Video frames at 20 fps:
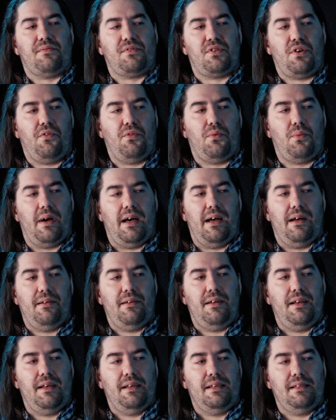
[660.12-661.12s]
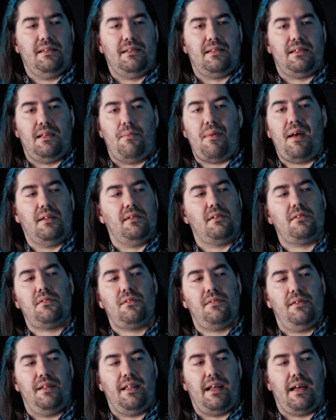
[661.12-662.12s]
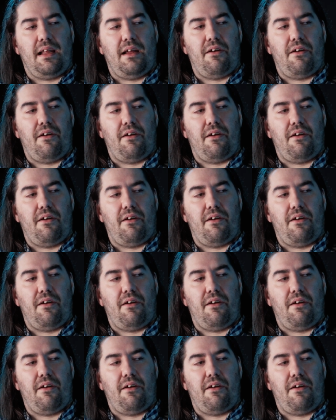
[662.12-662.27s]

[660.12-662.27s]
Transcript: of software is immense in that